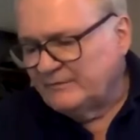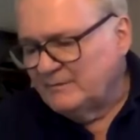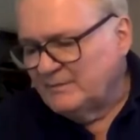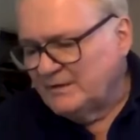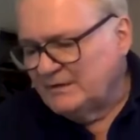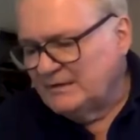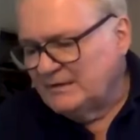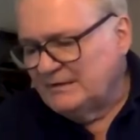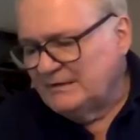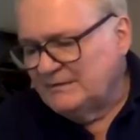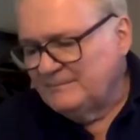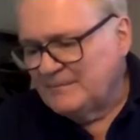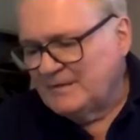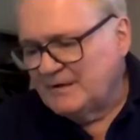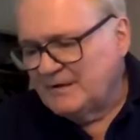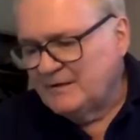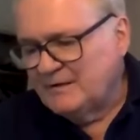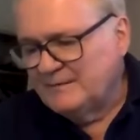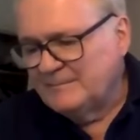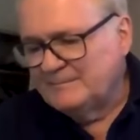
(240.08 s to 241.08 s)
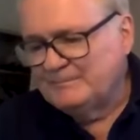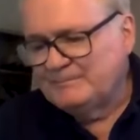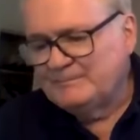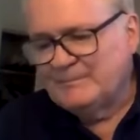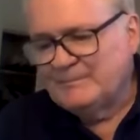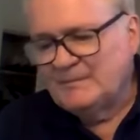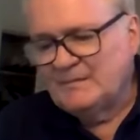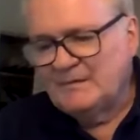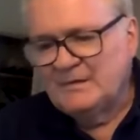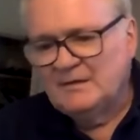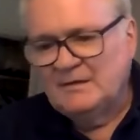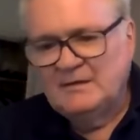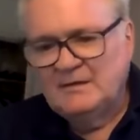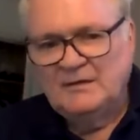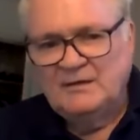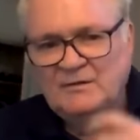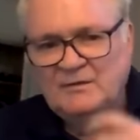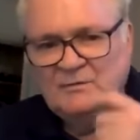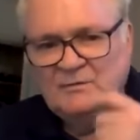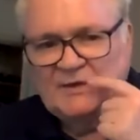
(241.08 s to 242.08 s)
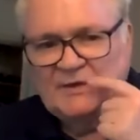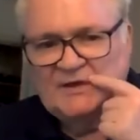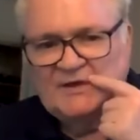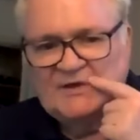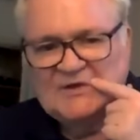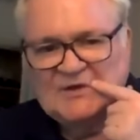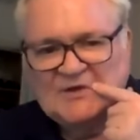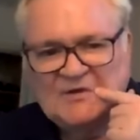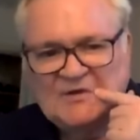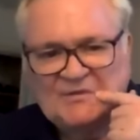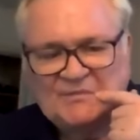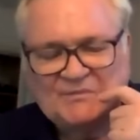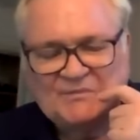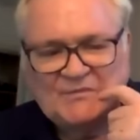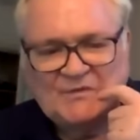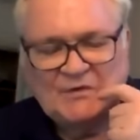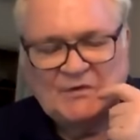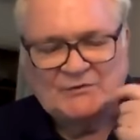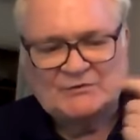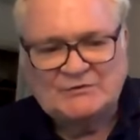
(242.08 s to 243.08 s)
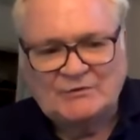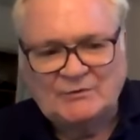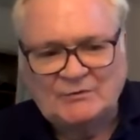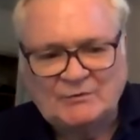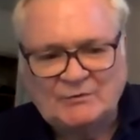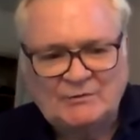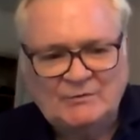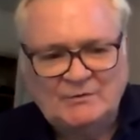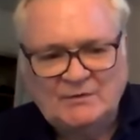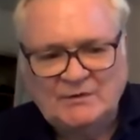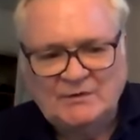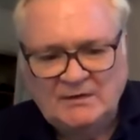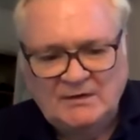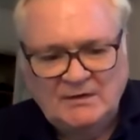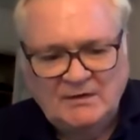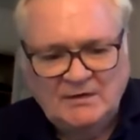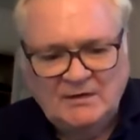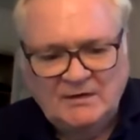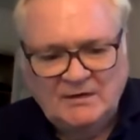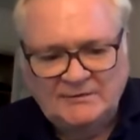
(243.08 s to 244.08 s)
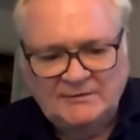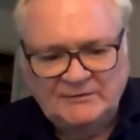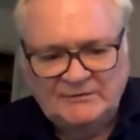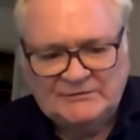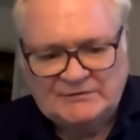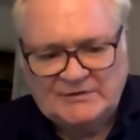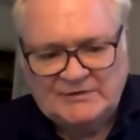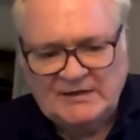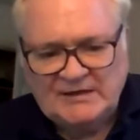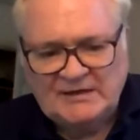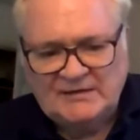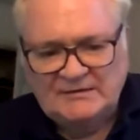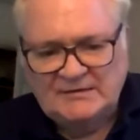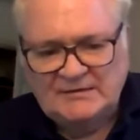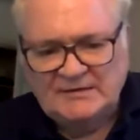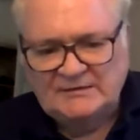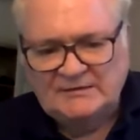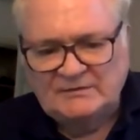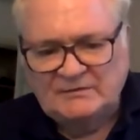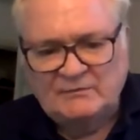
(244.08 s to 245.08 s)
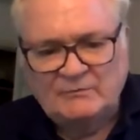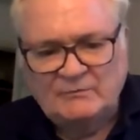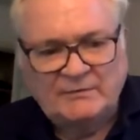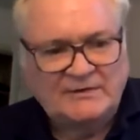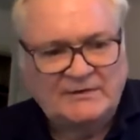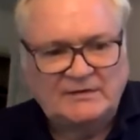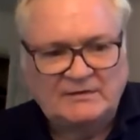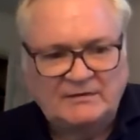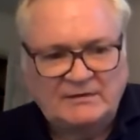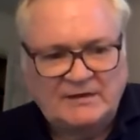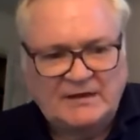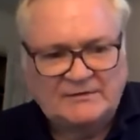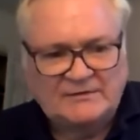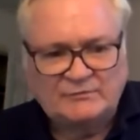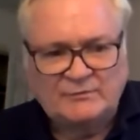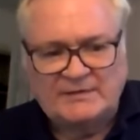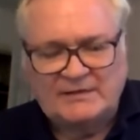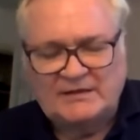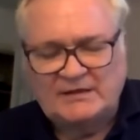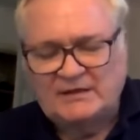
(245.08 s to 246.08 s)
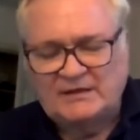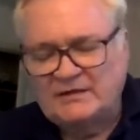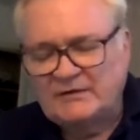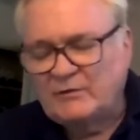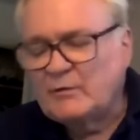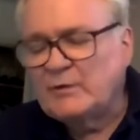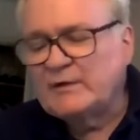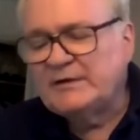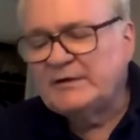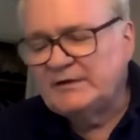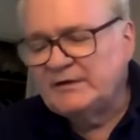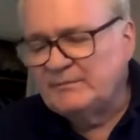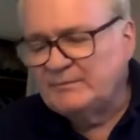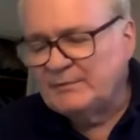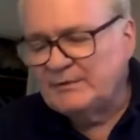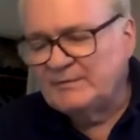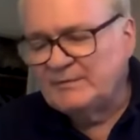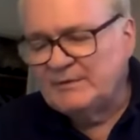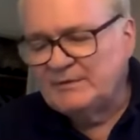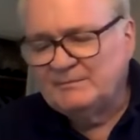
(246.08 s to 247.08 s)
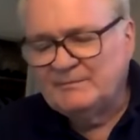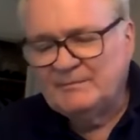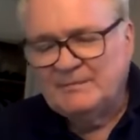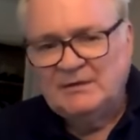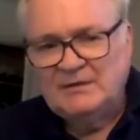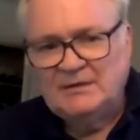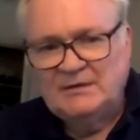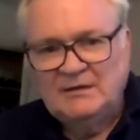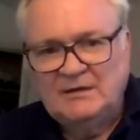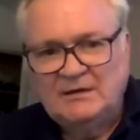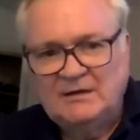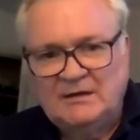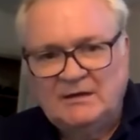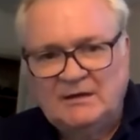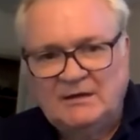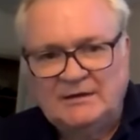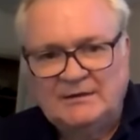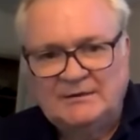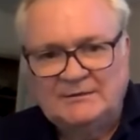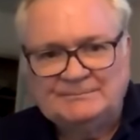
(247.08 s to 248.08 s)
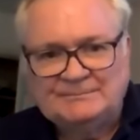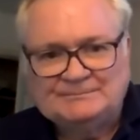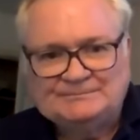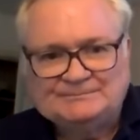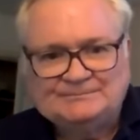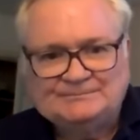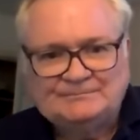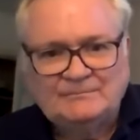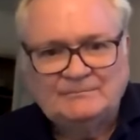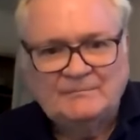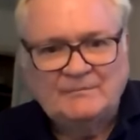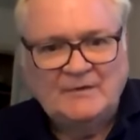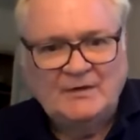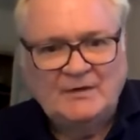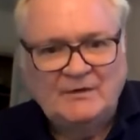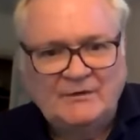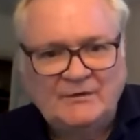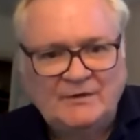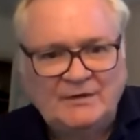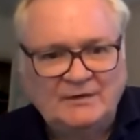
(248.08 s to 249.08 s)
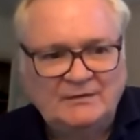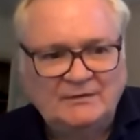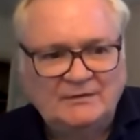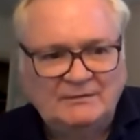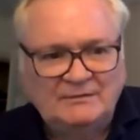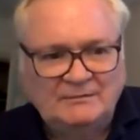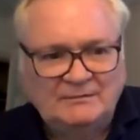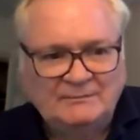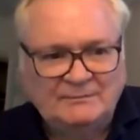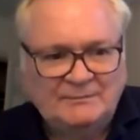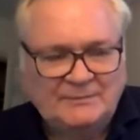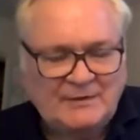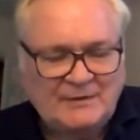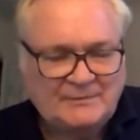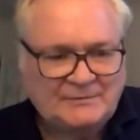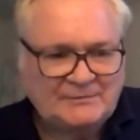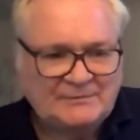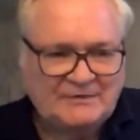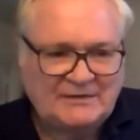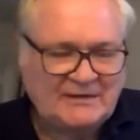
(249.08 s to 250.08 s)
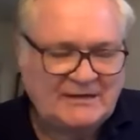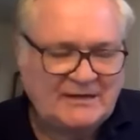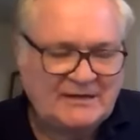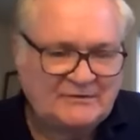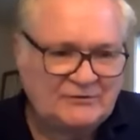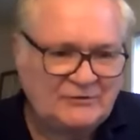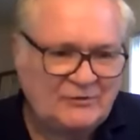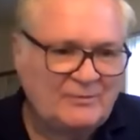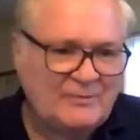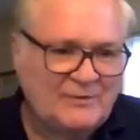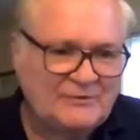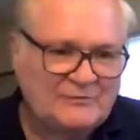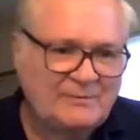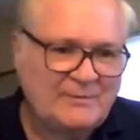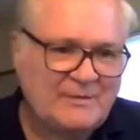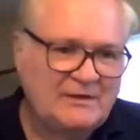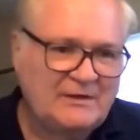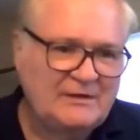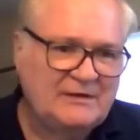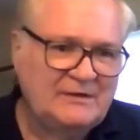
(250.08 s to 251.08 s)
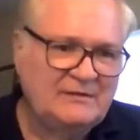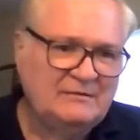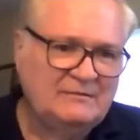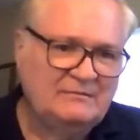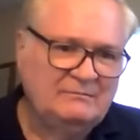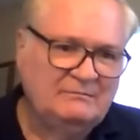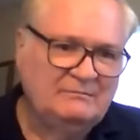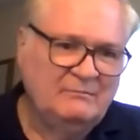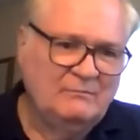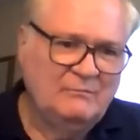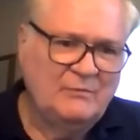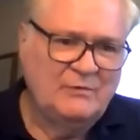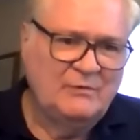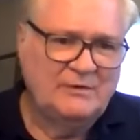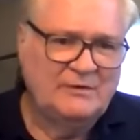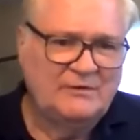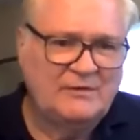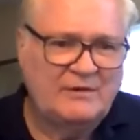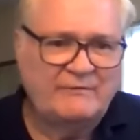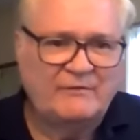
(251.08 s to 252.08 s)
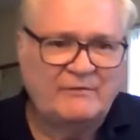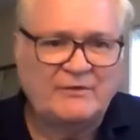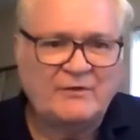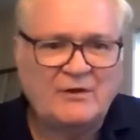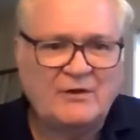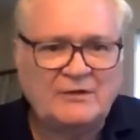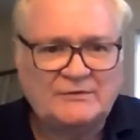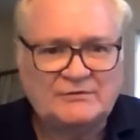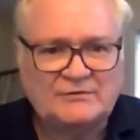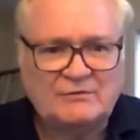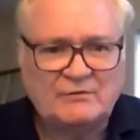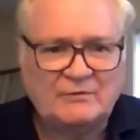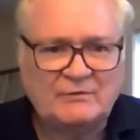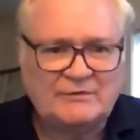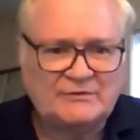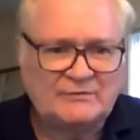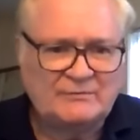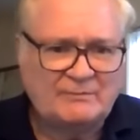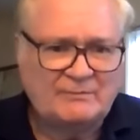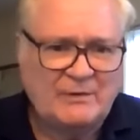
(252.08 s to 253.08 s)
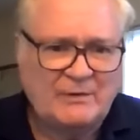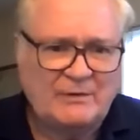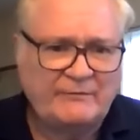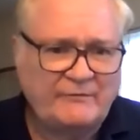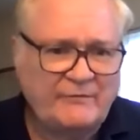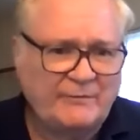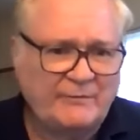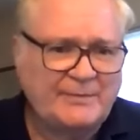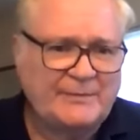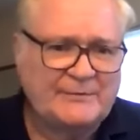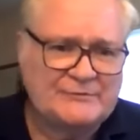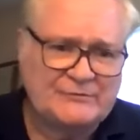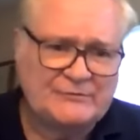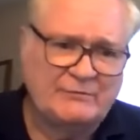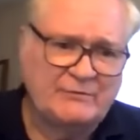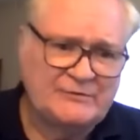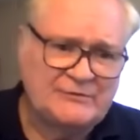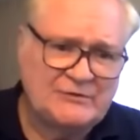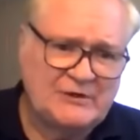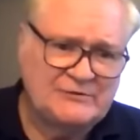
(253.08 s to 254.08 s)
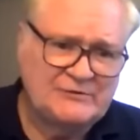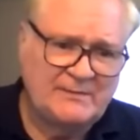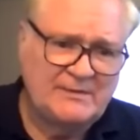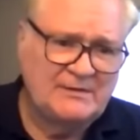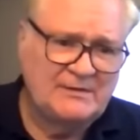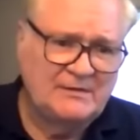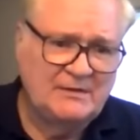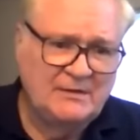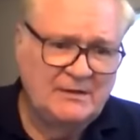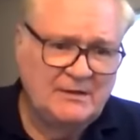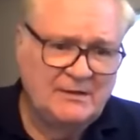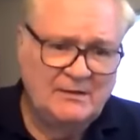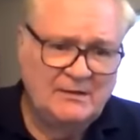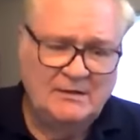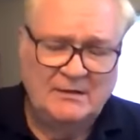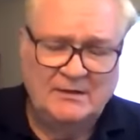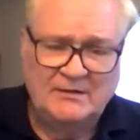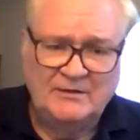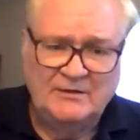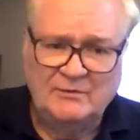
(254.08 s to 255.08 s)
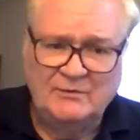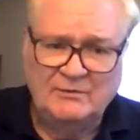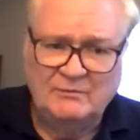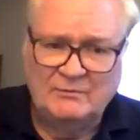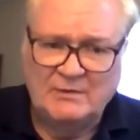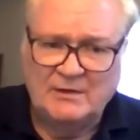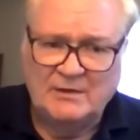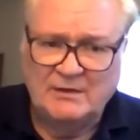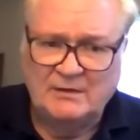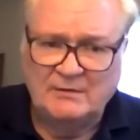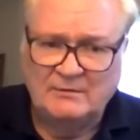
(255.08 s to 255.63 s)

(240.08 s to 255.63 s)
for money. We also understand that as with the liquidity premium, you're going to perhaps get too much money, more than you ever thought. And so as a part of your personal adjustment, you